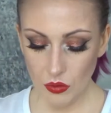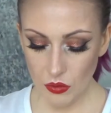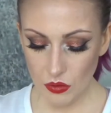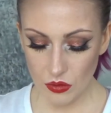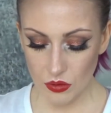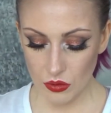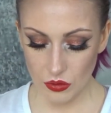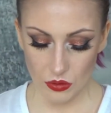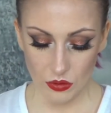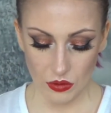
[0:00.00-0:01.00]

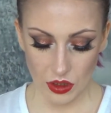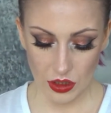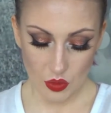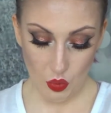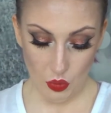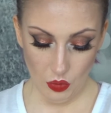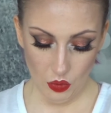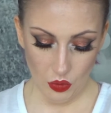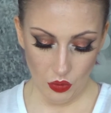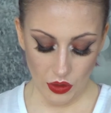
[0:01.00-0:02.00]
Ooh.
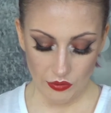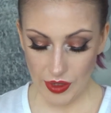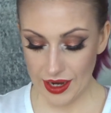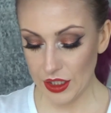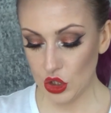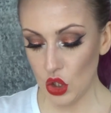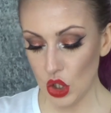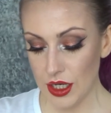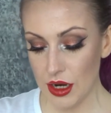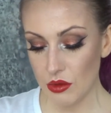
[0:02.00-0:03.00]
Right, I
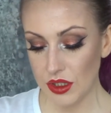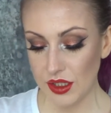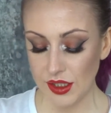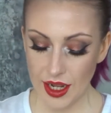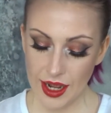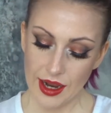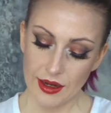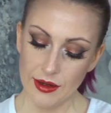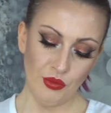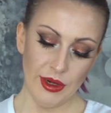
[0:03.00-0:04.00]
don't know how to
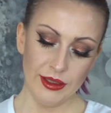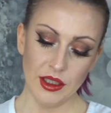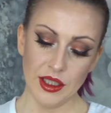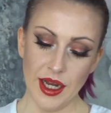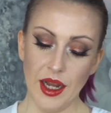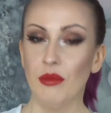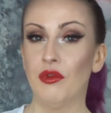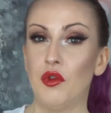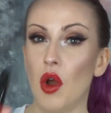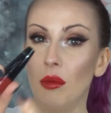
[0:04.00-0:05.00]
say brand name
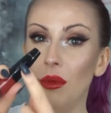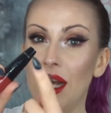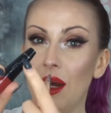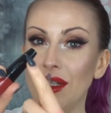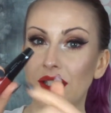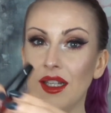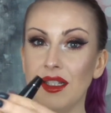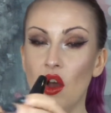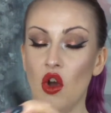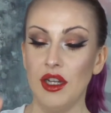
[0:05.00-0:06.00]
from how it says
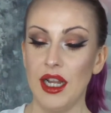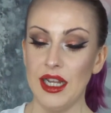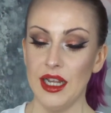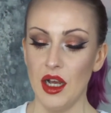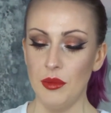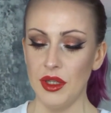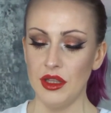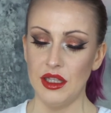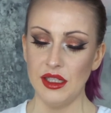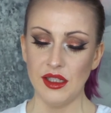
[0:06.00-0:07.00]
it on here,
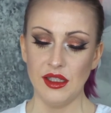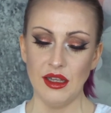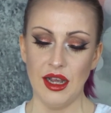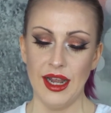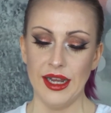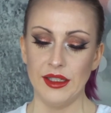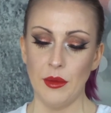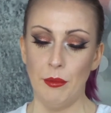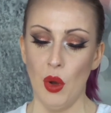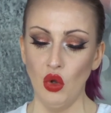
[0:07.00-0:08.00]
but this says
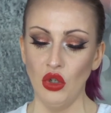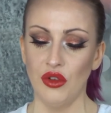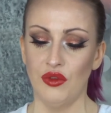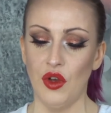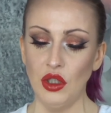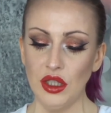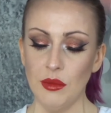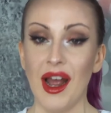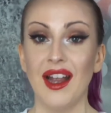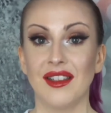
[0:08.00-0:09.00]
Punk
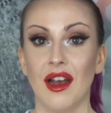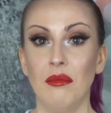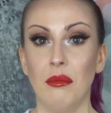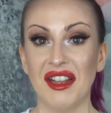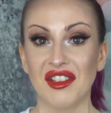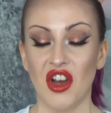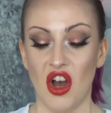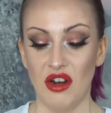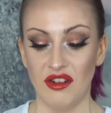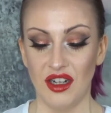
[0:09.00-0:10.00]
Volumizer
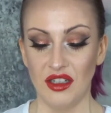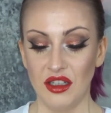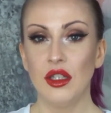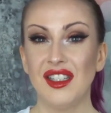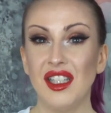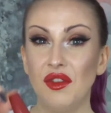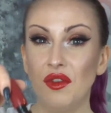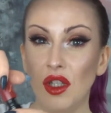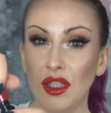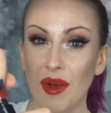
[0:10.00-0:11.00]
Mascara. Is this for
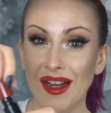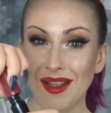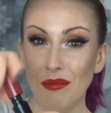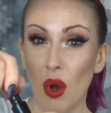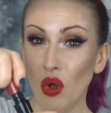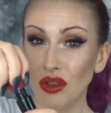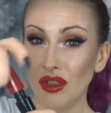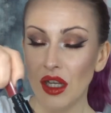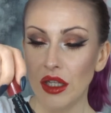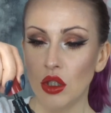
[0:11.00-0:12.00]
volumizing
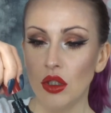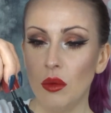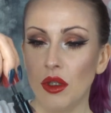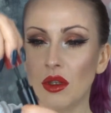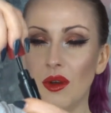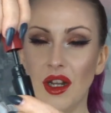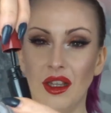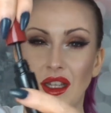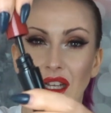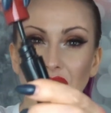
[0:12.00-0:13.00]
punks? I don't know what's going on
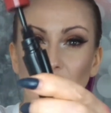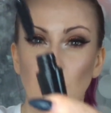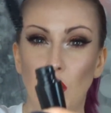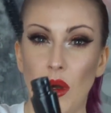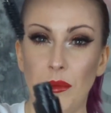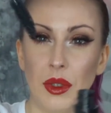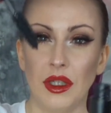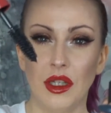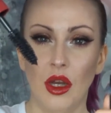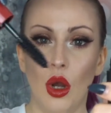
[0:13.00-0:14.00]
there. Whoop.
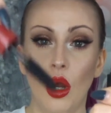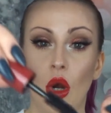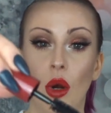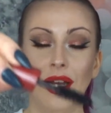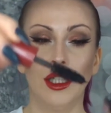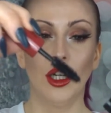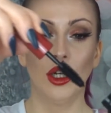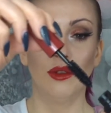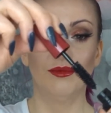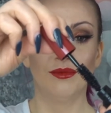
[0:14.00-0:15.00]
Oh,
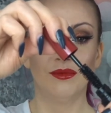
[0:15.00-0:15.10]
hello.